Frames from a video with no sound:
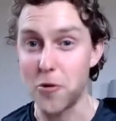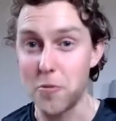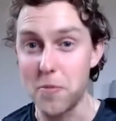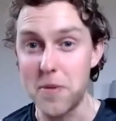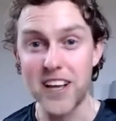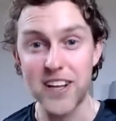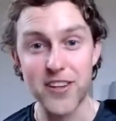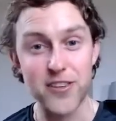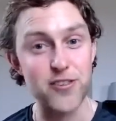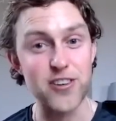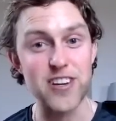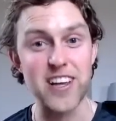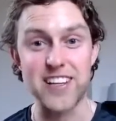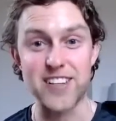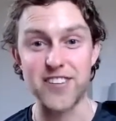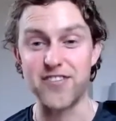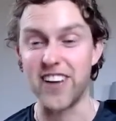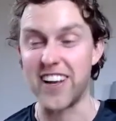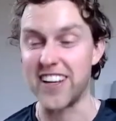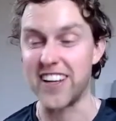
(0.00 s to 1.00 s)
Omega-3
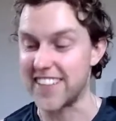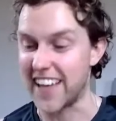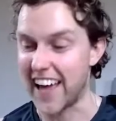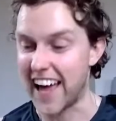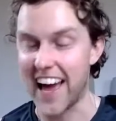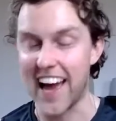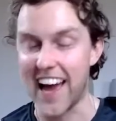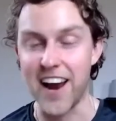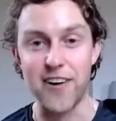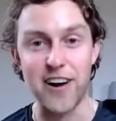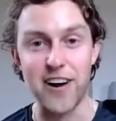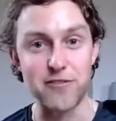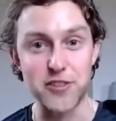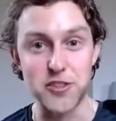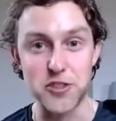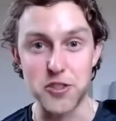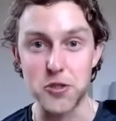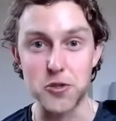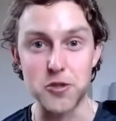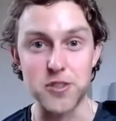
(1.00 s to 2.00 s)
healthy fats are and
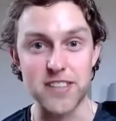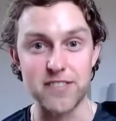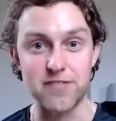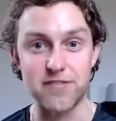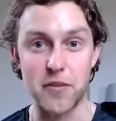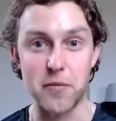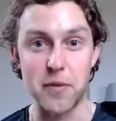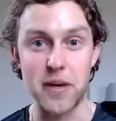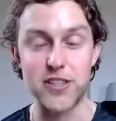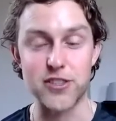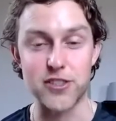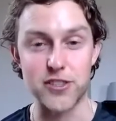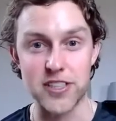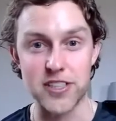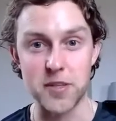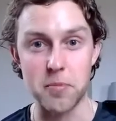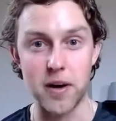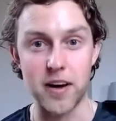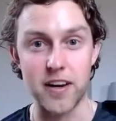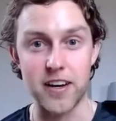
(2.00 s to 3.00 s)
reduce inflammation in
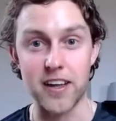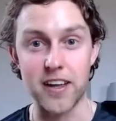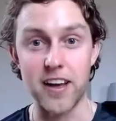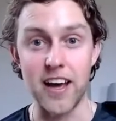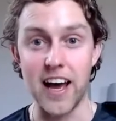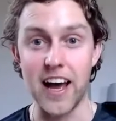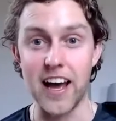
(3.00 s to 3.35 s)
the body.